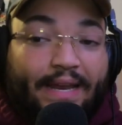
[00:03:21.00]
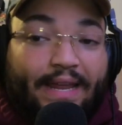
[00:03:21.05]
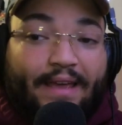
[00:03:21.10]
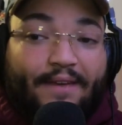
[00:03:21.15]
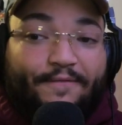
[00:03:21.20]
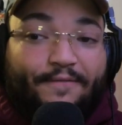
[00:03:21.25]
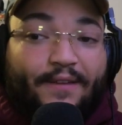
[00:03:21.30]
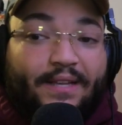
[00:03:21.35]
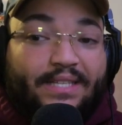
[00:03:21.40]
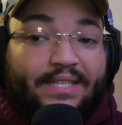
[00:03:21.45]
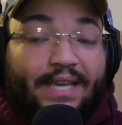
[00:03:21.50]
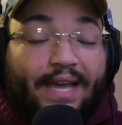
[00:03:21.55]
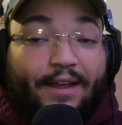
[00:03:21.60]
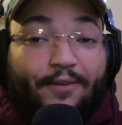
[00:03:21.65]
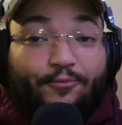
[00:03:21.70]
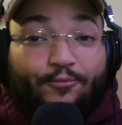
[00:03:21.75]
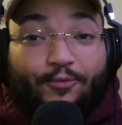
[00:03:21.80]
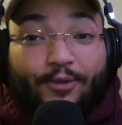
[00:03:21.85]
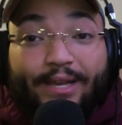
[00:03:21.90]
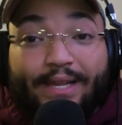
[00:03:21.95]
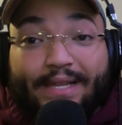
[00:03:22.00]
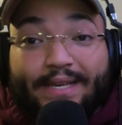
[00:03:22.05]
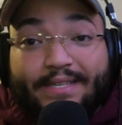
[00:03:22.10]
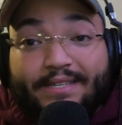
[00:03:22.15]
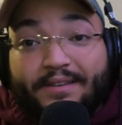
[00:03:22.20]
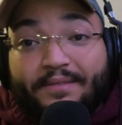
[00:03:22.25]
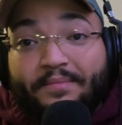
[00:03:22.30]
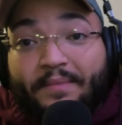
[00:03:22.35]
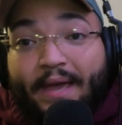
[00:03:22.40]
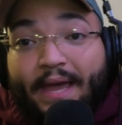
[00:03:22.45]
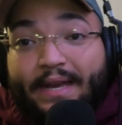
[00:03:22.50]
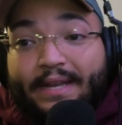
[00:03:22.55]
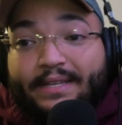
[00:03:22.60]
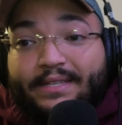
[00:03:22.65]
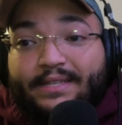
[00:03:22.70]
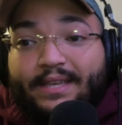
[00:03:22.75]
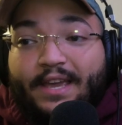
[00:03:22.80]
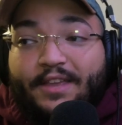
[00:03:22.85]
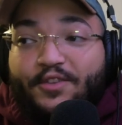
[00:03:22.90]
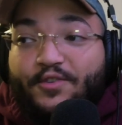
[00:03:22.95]
if it's like realism
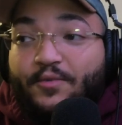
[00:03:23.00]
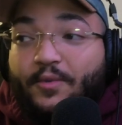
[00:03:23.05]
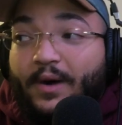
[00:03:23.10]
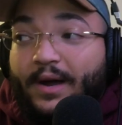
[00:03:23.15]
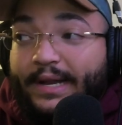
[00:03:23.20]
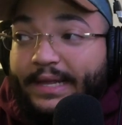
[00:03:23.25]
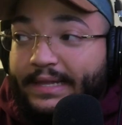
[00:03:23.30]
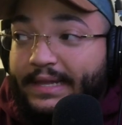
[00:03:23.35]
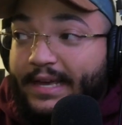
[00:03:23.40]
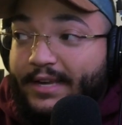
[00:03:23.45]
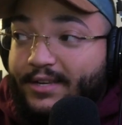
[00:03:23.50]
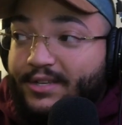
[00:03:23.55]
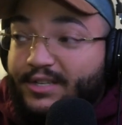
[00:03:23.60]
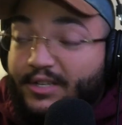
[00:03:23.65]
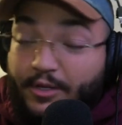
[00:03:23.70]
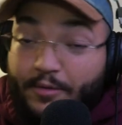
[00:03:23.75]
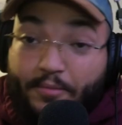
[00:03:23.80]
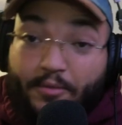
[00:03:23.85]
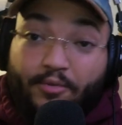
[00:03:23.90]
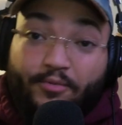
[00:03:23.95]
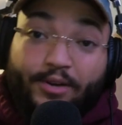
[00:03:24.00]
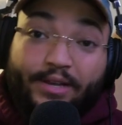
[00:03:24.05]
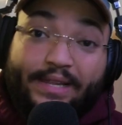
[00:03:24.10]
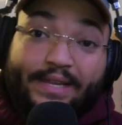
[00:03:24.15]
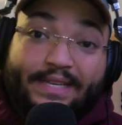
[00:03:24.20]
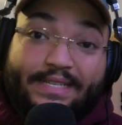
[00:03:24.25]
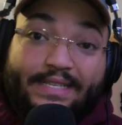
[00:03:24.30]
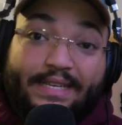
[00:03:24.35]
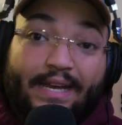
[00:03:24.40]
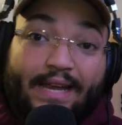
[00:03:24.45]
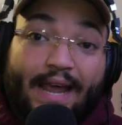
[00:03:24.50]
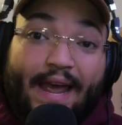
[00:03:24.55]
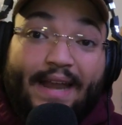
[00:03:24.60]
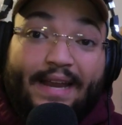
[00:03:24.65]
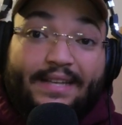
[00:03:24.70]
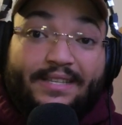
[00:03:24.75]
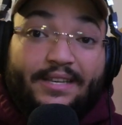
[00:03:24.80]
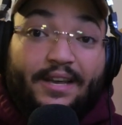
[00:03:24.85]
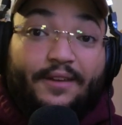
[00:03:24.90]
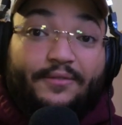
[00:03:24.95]
and you want it like super realistic and
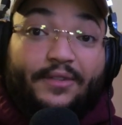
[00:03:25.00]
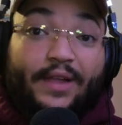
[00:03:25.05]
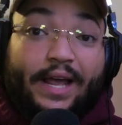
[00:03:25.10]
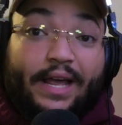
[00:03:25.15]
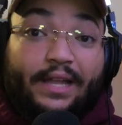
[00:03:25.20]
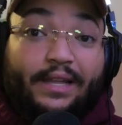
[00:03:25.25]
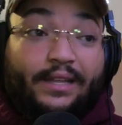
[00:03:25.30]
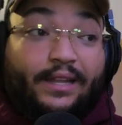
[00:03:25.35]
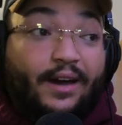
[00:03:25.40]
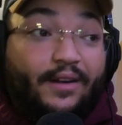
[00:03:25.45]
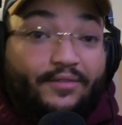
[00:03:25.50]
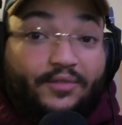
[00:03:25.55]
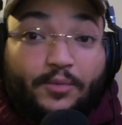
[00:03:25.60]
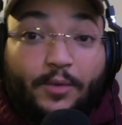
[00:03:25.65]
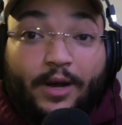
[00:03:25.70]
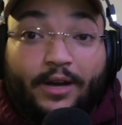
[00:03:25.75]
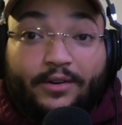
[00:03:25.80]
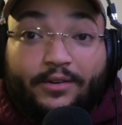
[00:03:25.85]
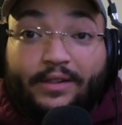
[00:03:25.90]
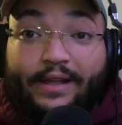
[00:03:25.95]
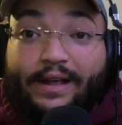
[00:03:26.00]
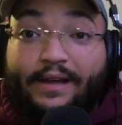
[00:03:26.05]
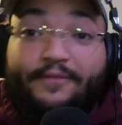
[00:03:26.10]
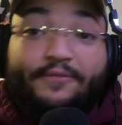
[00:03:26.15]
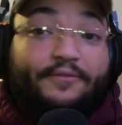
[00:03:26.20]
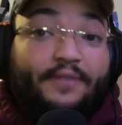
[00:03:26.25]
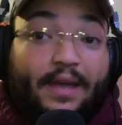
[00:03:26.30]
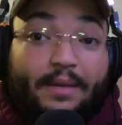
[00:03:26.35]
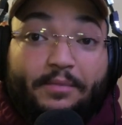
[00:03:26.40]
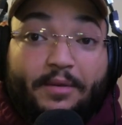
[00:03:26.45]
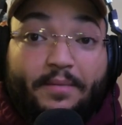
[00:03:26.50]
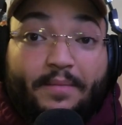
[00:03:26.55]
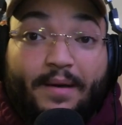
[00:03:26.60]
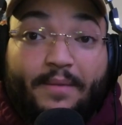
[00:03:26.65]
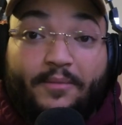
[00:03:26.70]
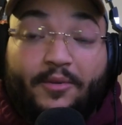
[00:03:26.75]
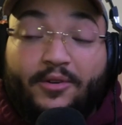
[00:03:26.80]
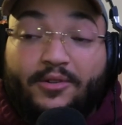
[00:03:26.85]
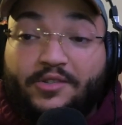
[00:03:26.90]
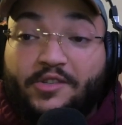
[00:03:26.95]
it's of like a loved one or like a family
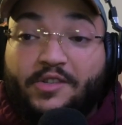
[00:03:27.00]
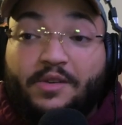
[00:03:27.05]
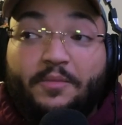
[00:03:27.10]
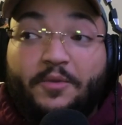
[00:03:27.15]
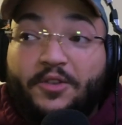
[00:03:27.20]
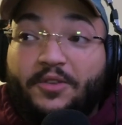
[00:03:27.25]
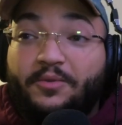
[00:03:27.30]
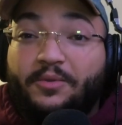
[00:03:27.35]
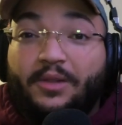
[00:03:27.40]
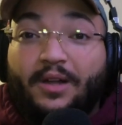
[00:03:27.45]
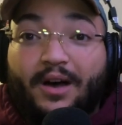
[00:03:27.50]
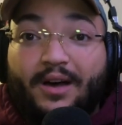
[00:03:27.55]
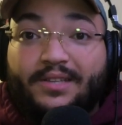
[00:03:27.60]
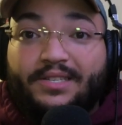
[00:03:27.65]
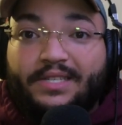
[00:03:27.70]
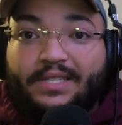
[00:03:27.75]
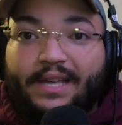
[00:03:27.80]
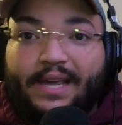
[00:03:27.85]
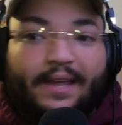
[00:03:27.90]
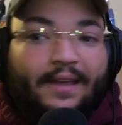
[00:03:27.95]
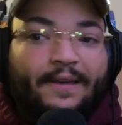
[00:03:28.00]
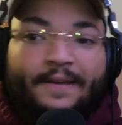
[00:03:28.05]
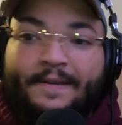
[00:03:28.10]
member or someone you lost, like,